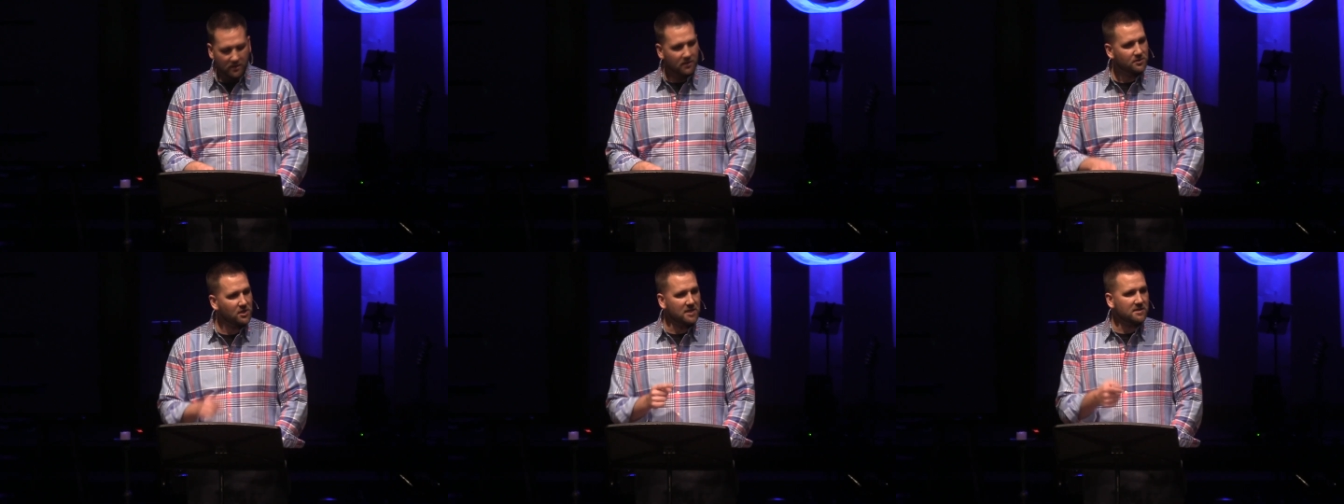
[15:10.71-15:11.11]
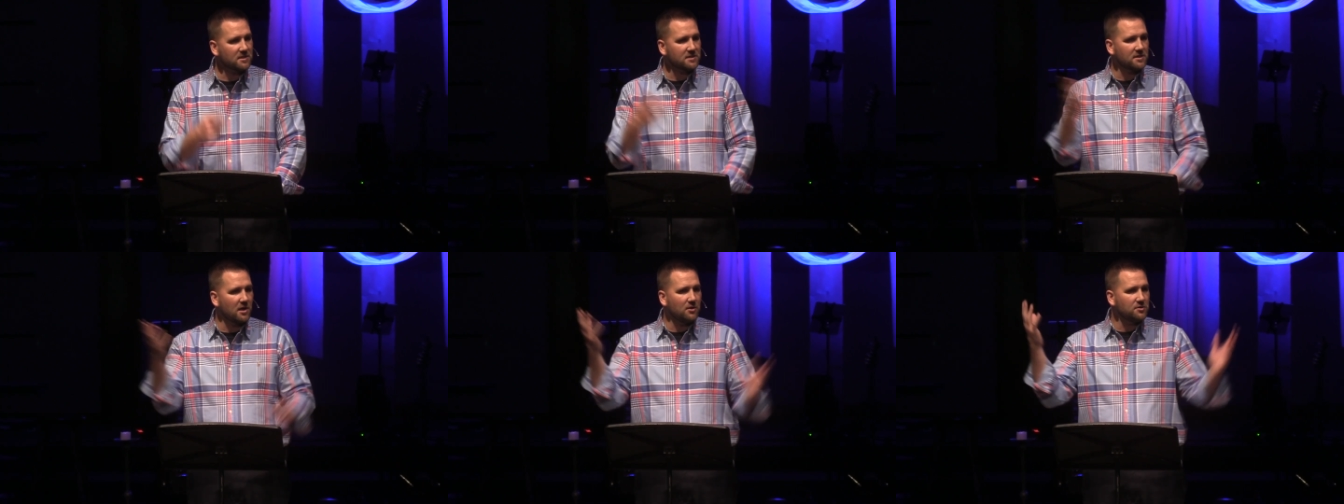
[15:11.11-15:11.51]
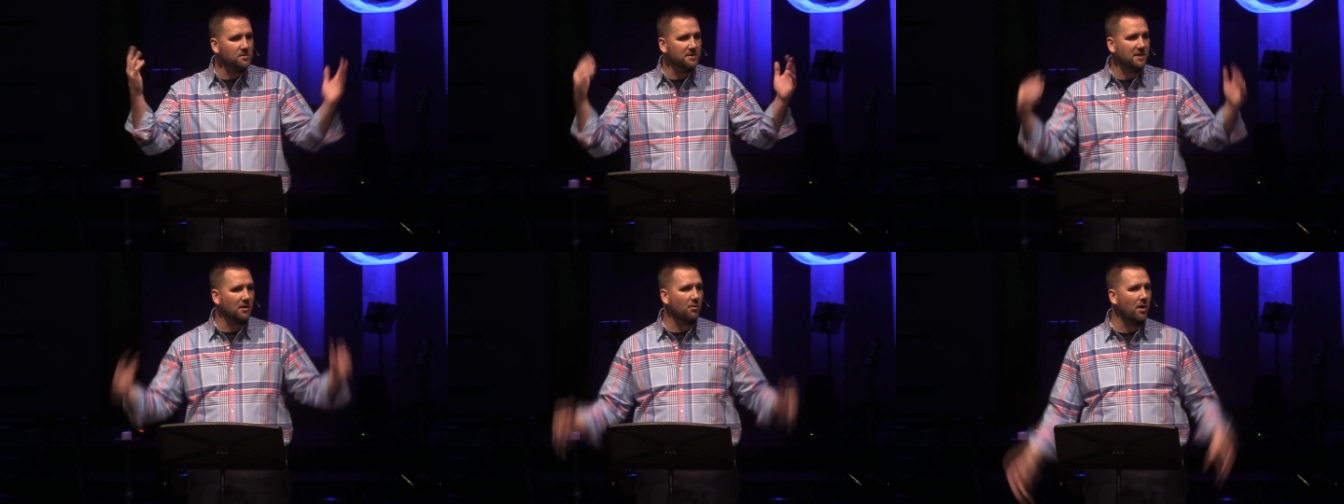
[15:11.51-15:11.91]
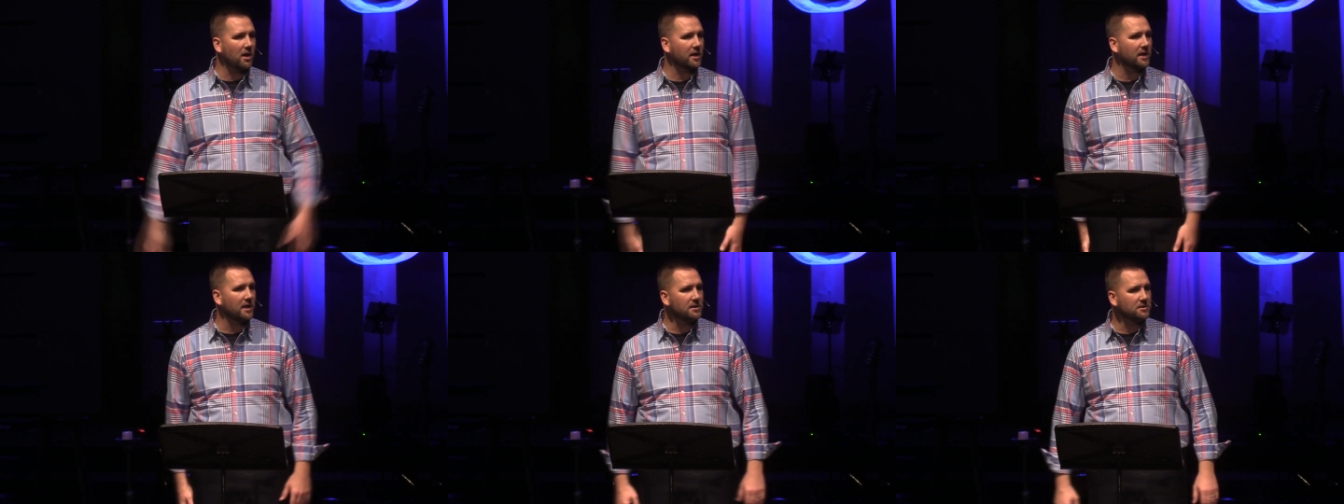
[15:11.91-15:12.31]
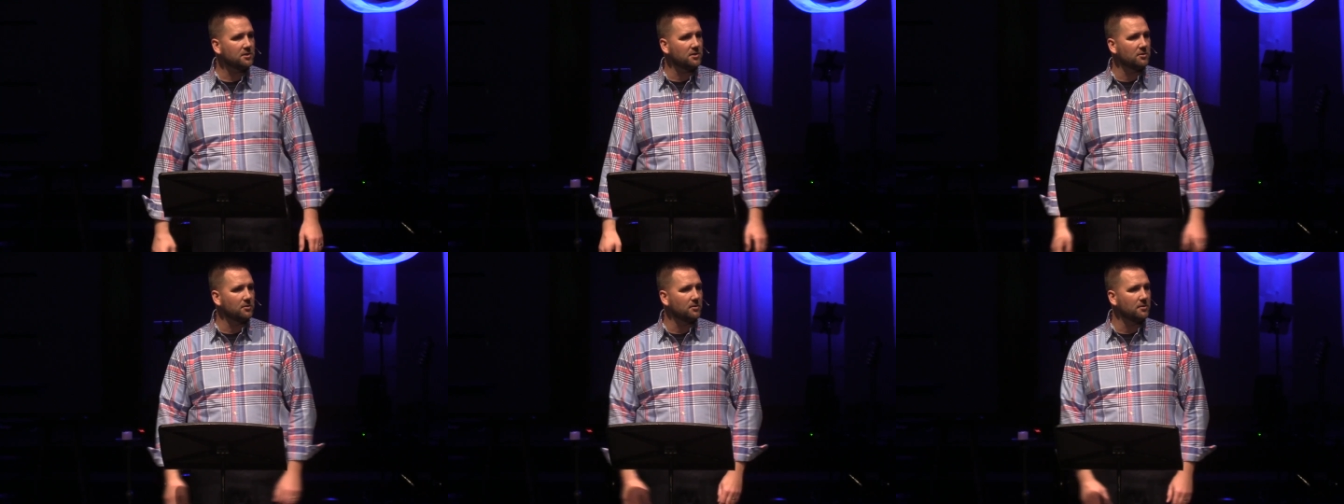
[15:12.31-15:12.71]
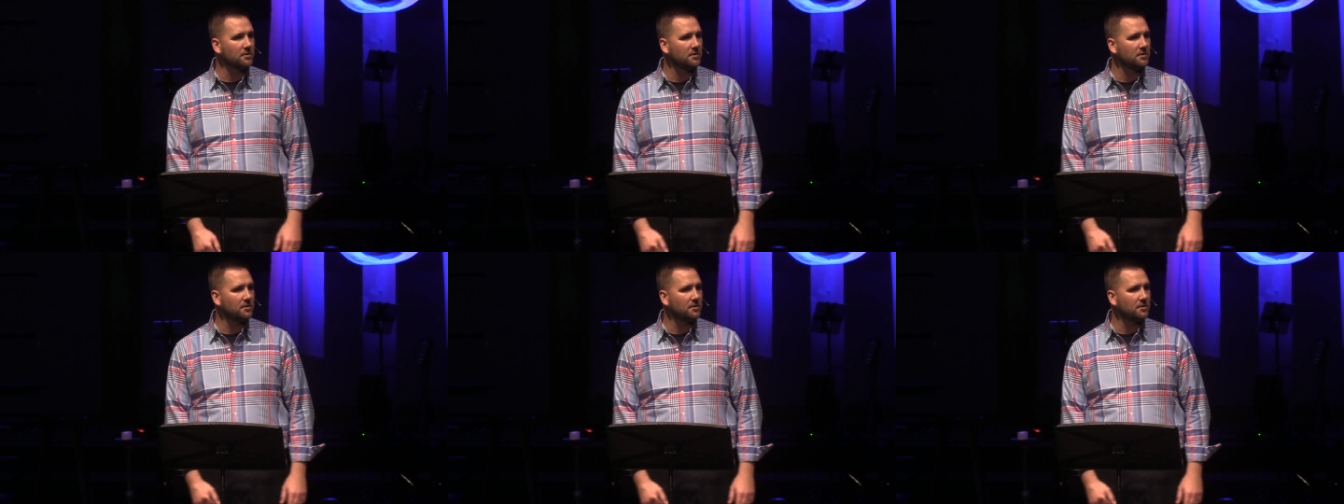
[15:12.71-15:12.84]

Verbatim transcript: Jesus knows what they're walking into.